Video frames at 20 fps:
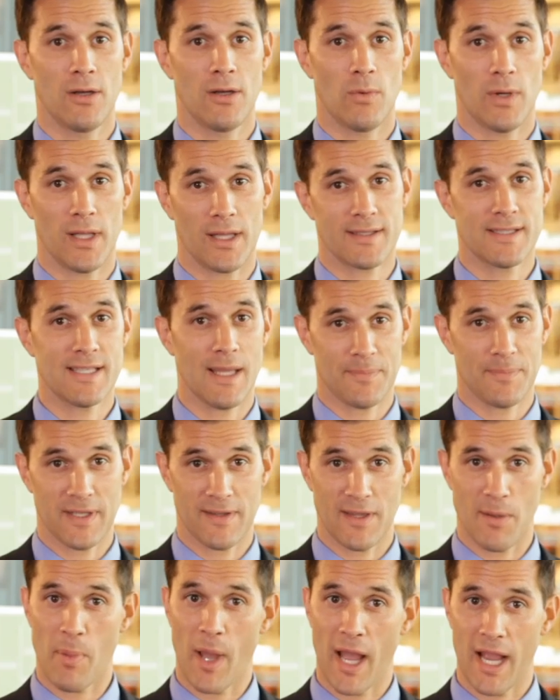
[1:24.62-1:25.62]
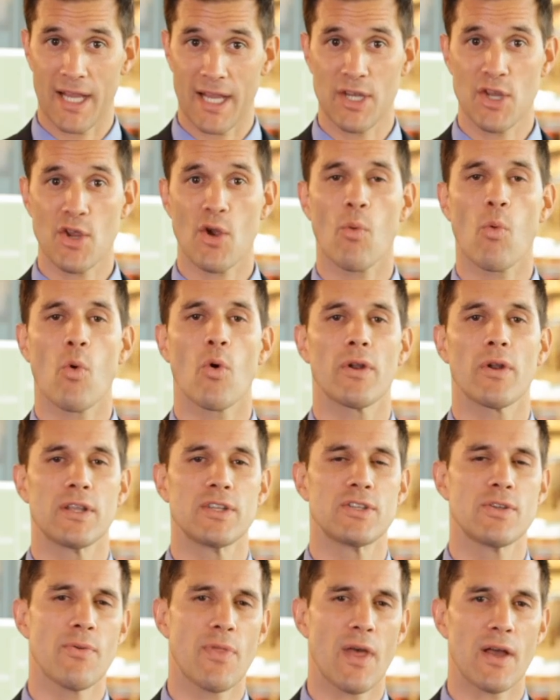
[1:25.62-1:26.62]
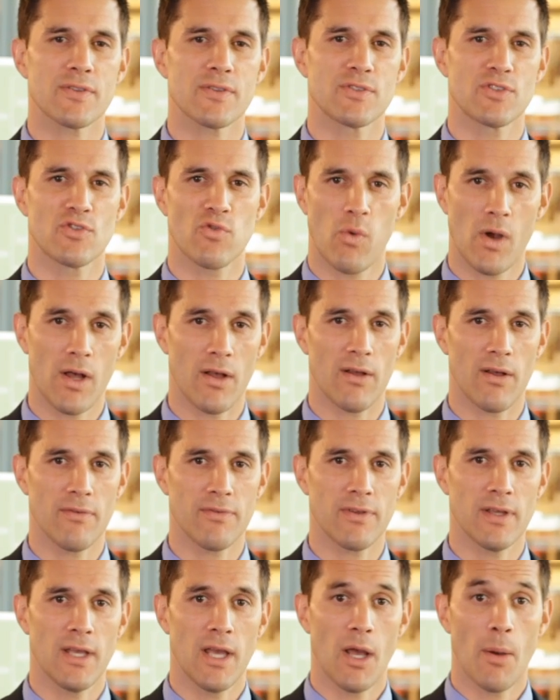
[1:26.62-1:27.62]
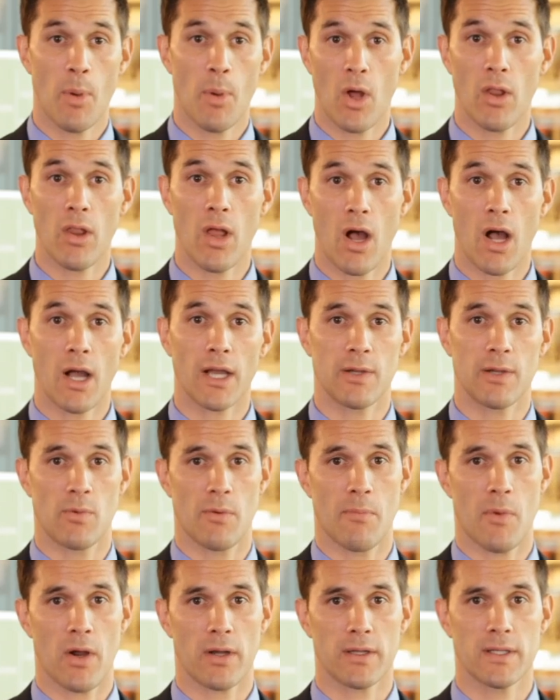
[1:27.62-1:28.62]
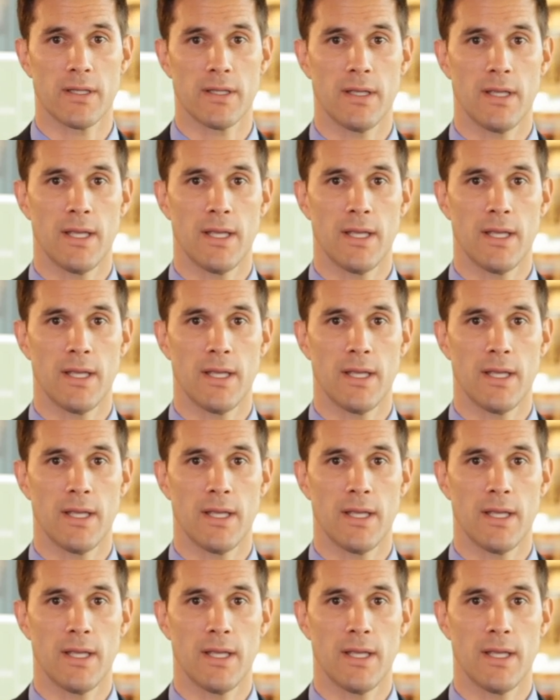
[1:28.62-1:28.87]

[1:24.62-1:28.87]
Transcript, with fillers: While accepting the Pioneer Award in 2012, Paul Hawken remarked,